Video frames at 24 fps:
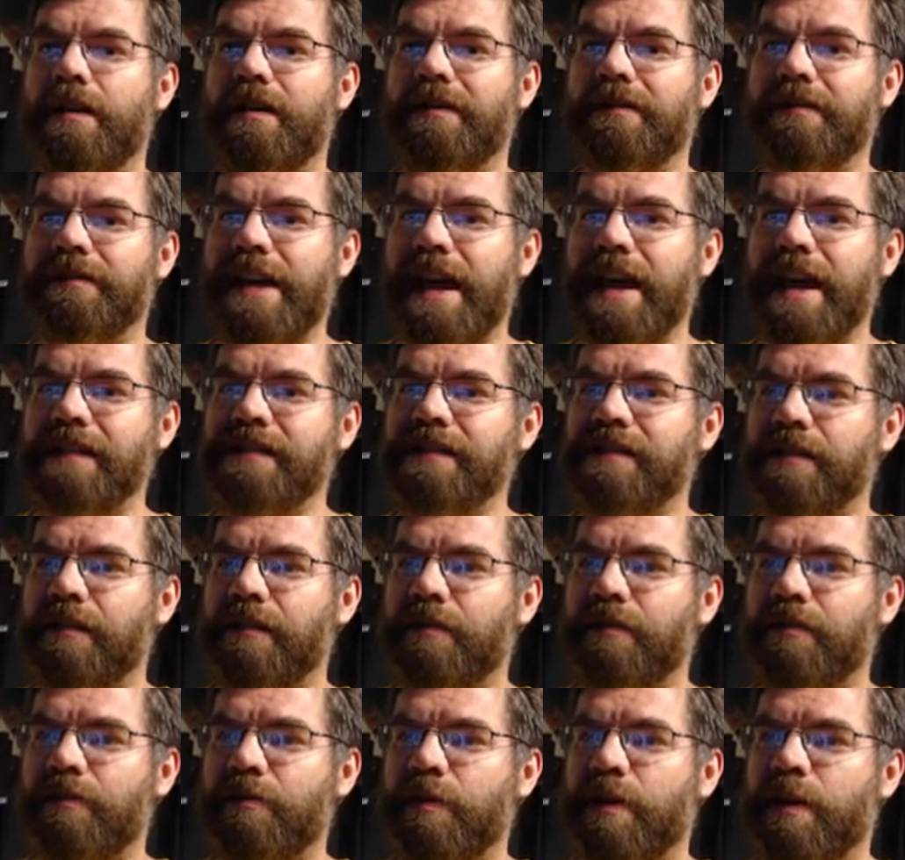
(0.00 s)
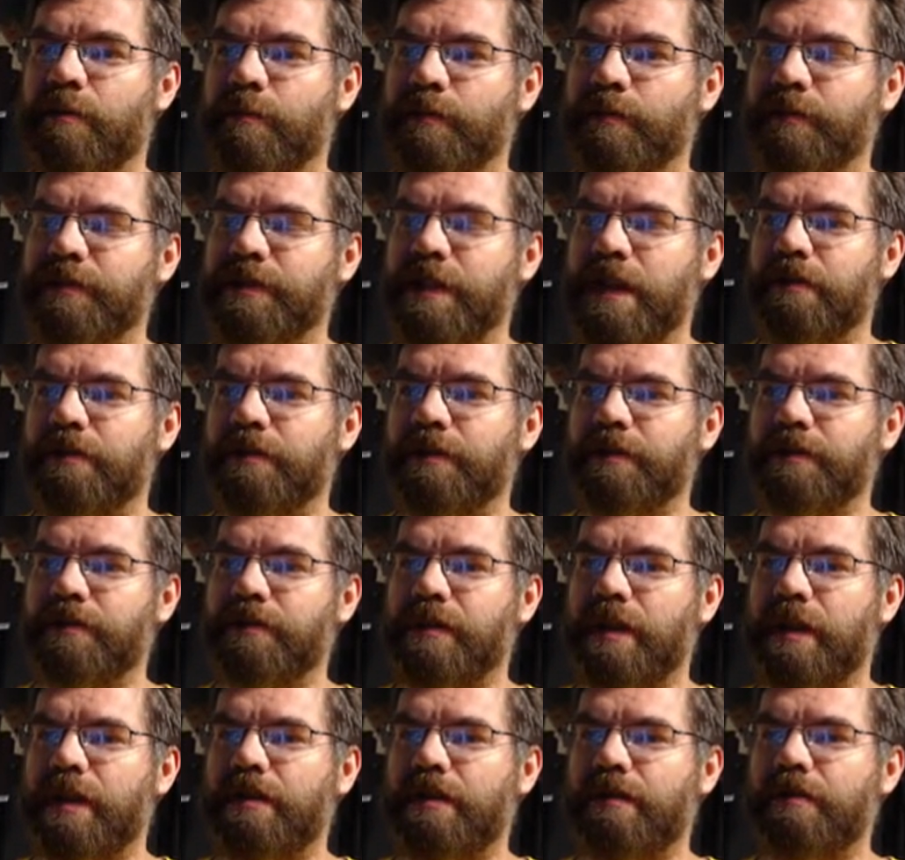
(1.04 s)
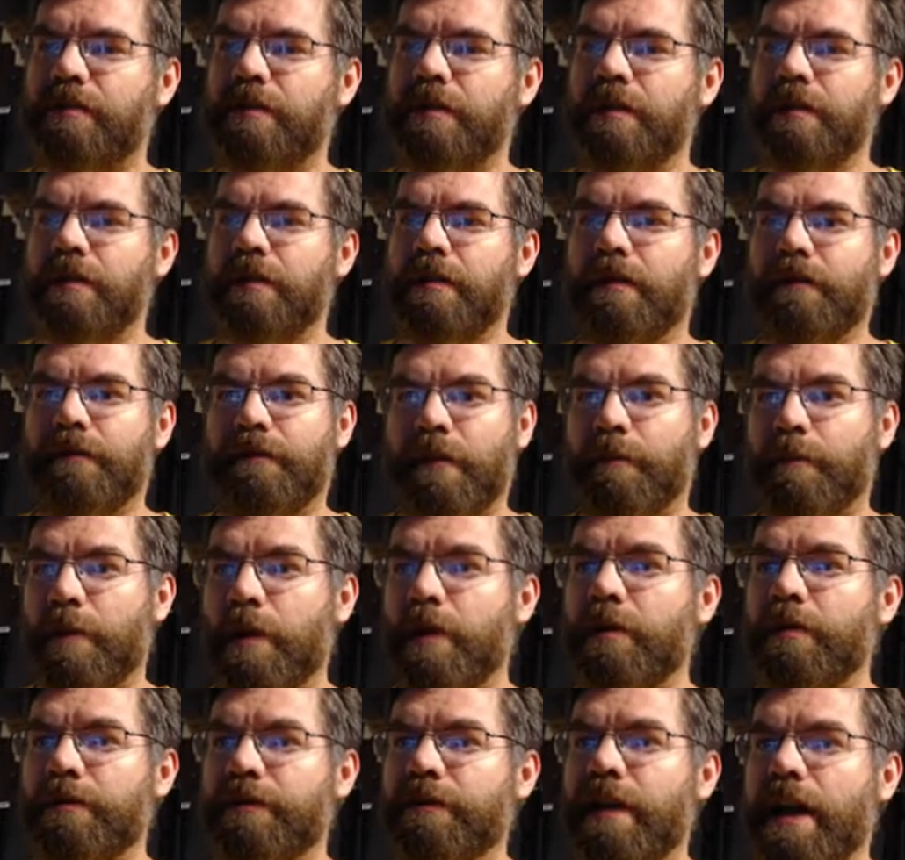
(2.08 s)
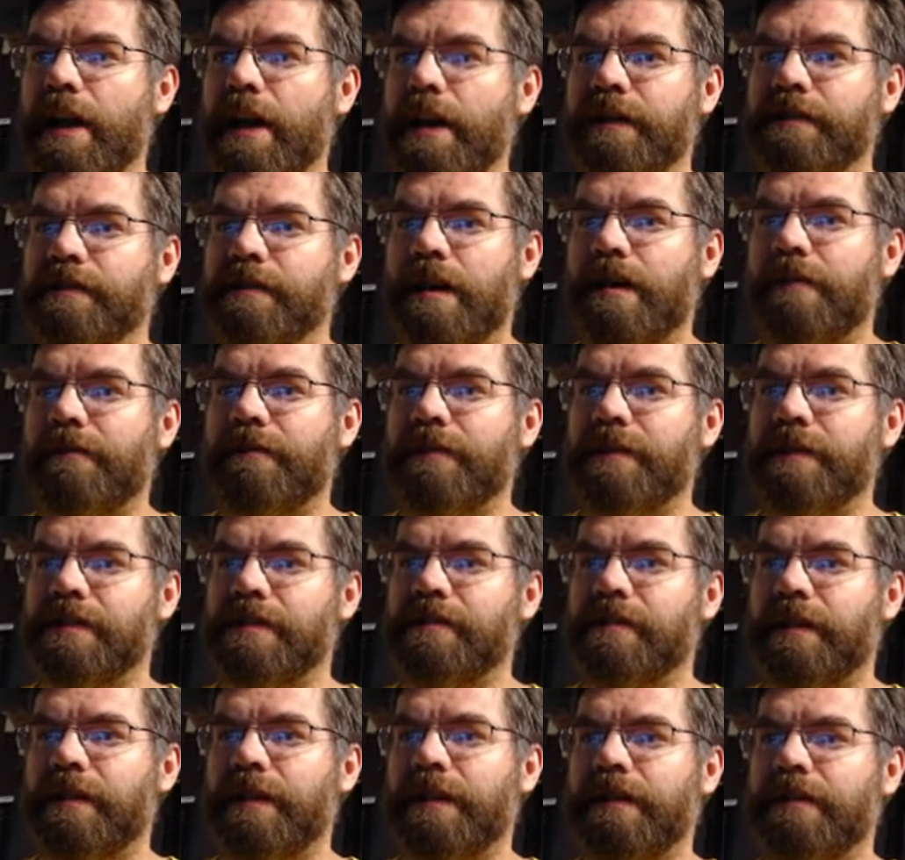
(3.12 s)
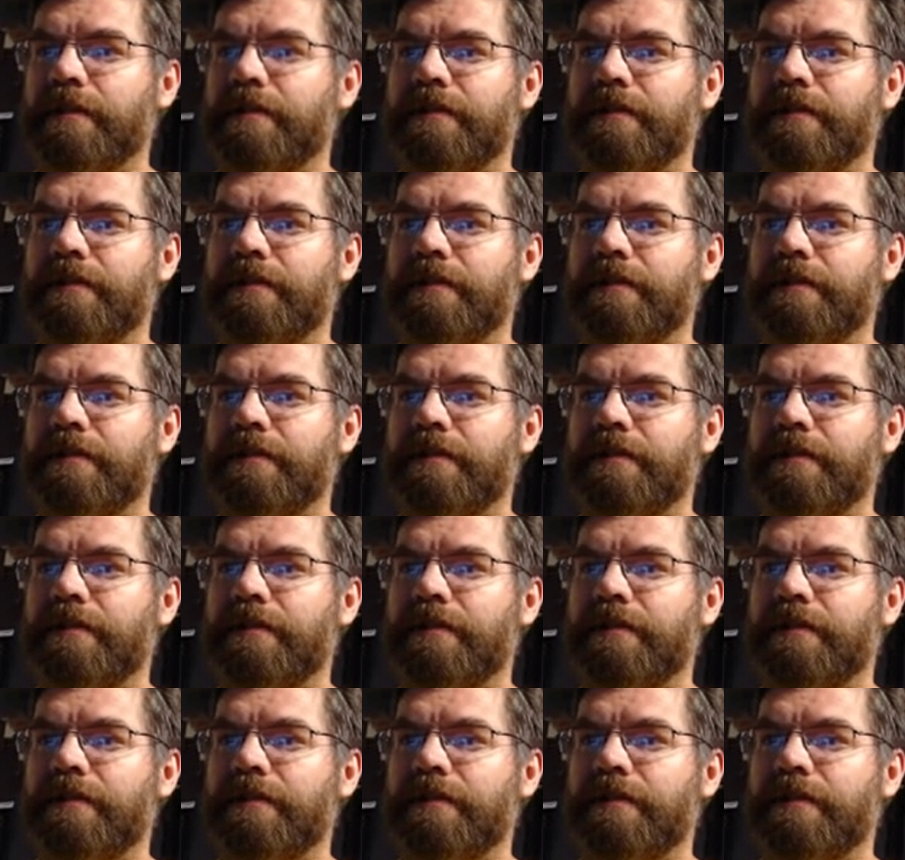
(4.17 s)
That's an incredible challenge for both guys, obviously.